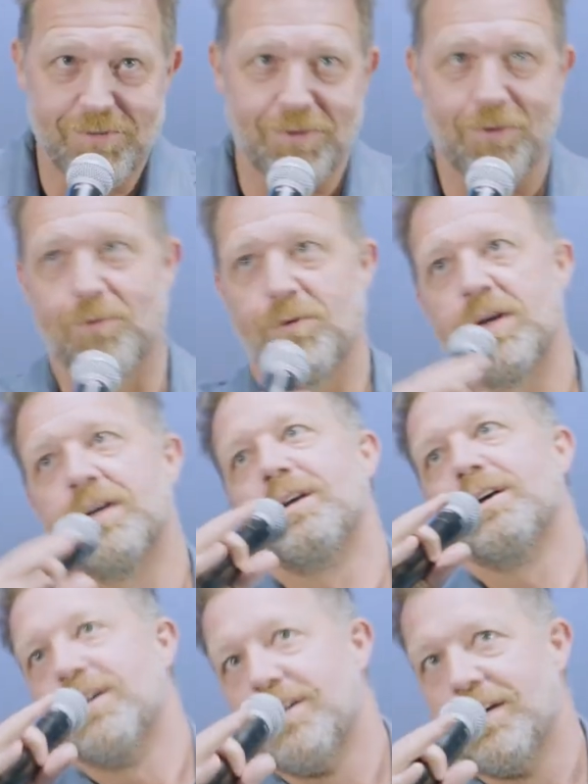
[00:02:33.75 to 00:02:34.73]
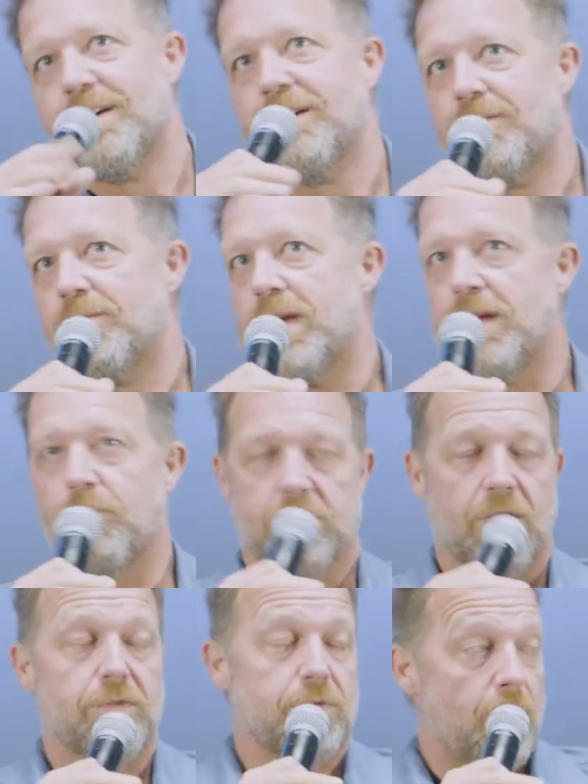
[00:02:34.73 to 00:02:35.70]
So it
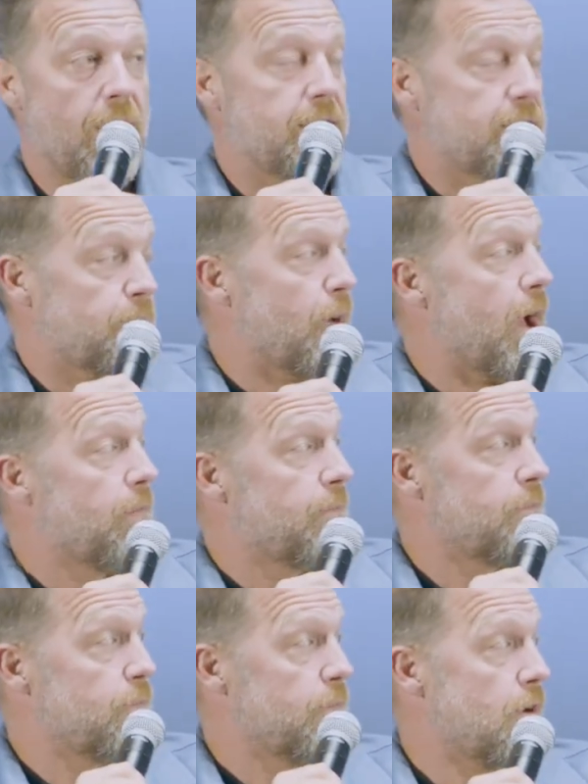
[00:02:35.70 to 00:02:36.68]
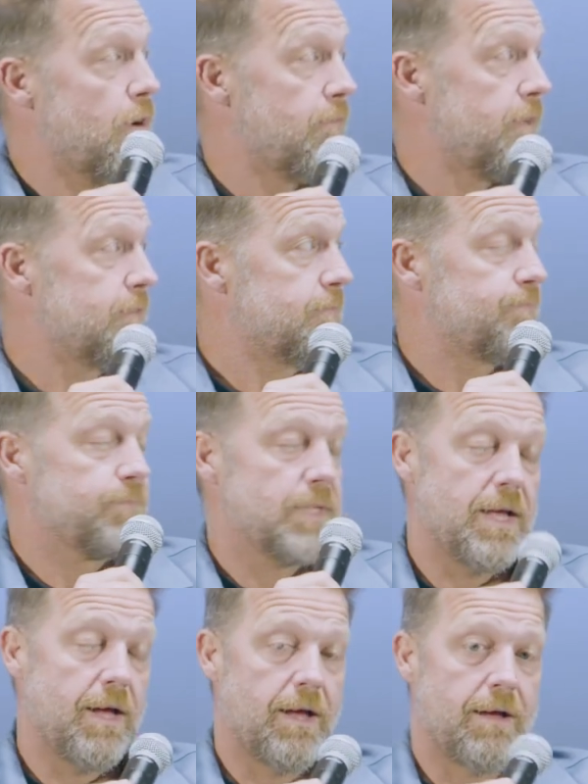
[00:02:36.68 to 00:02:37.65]
was also had its problems with COVID.
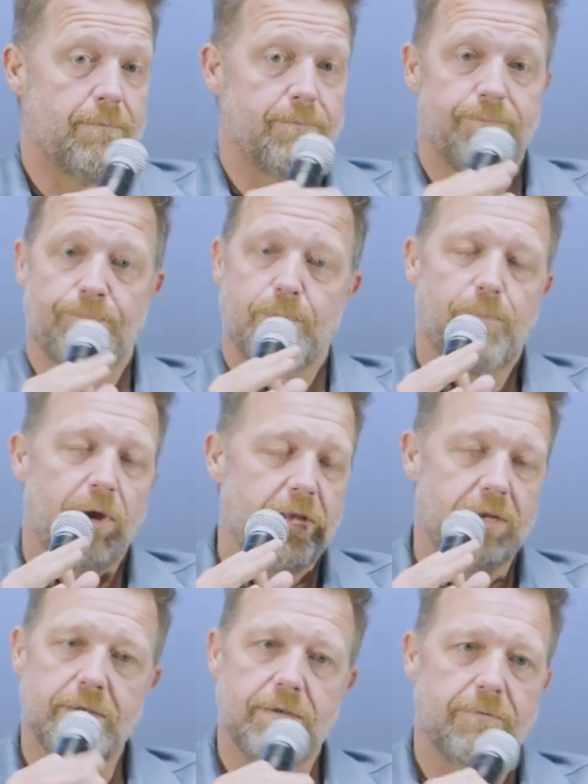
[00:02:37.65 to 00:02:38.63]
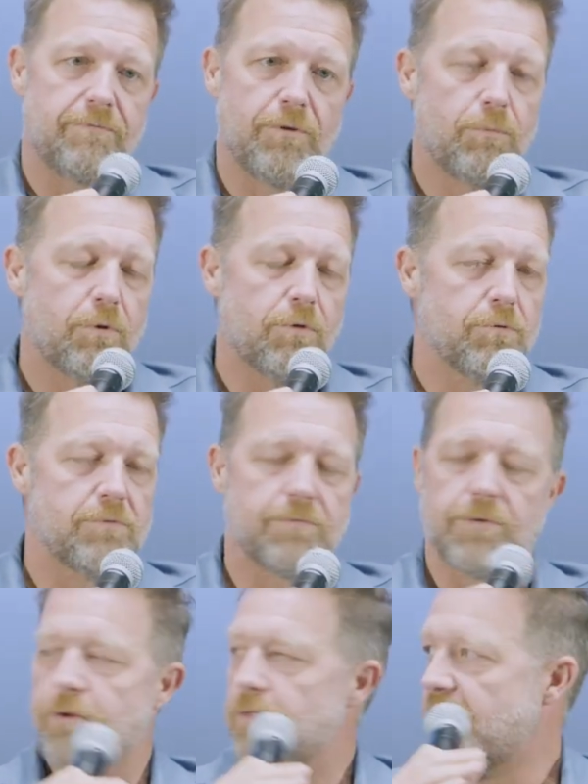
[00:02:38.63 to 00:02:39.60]
Um, but film crews
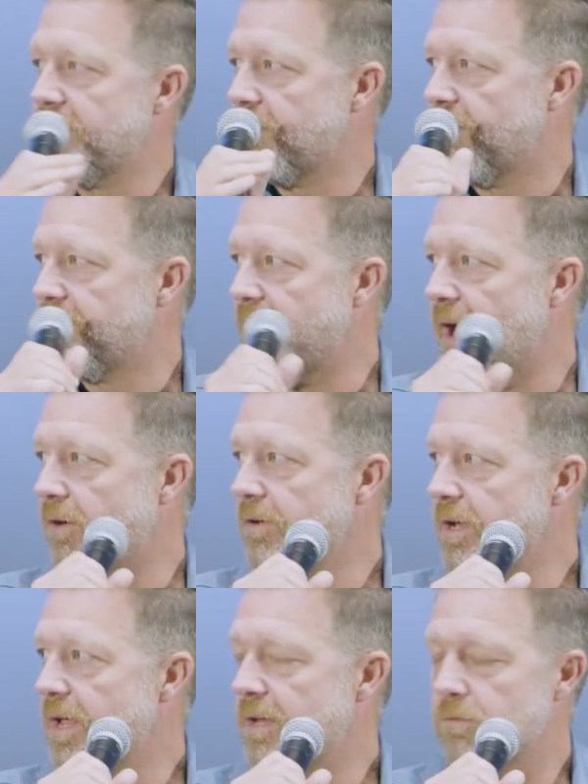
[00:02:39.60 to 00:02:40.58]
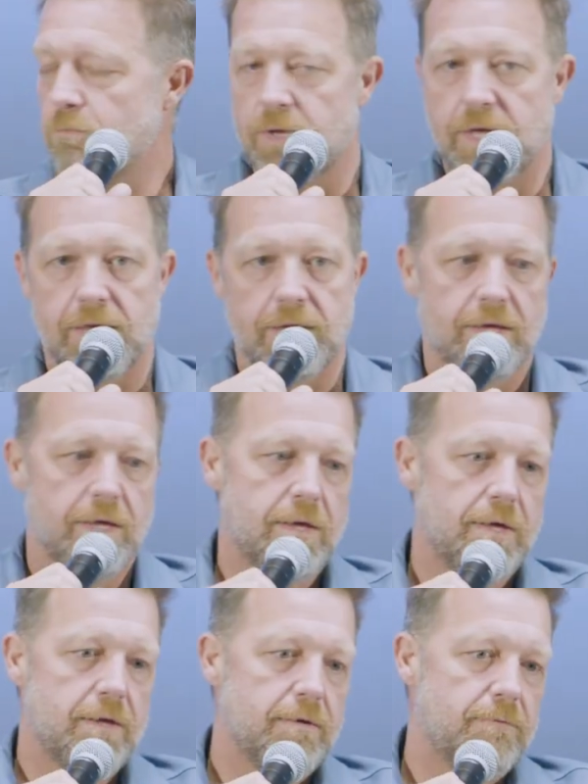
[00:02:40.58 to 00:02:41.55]
figured that stuff out. And we
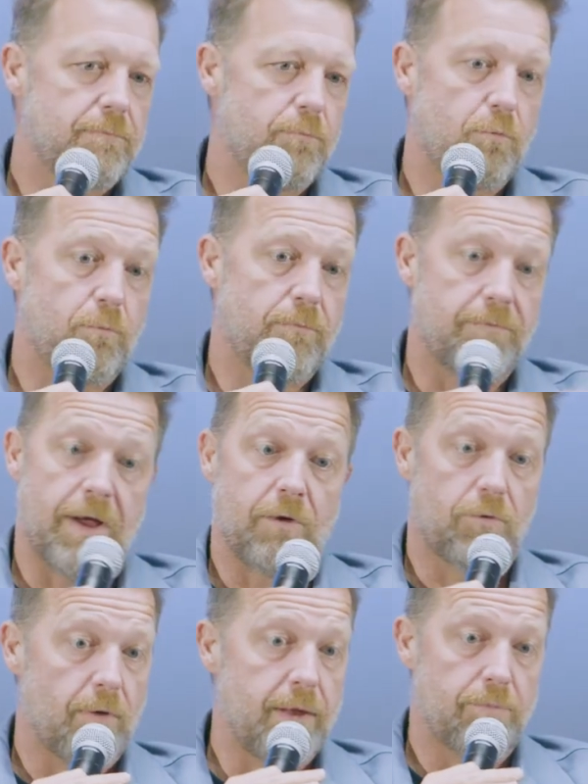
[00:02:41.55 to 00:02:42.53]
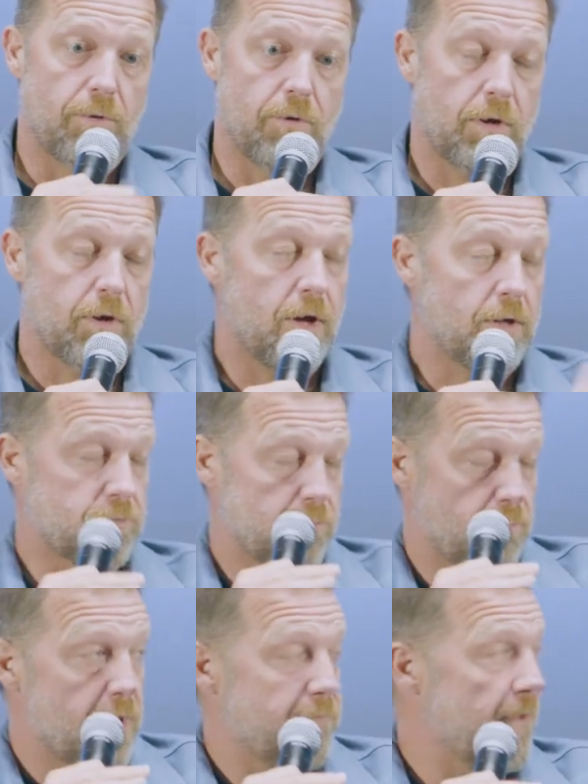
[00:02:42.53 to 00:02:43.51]
found great protocols,
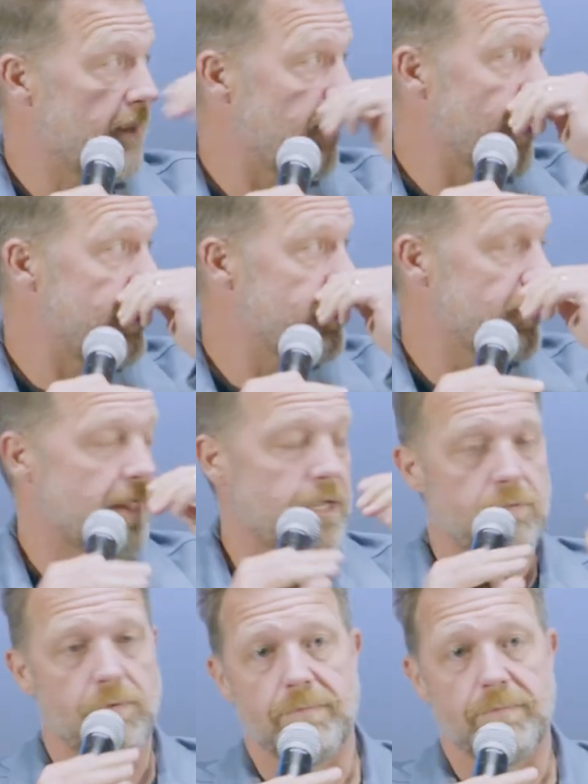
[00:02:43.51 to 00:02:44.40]
great ventilation.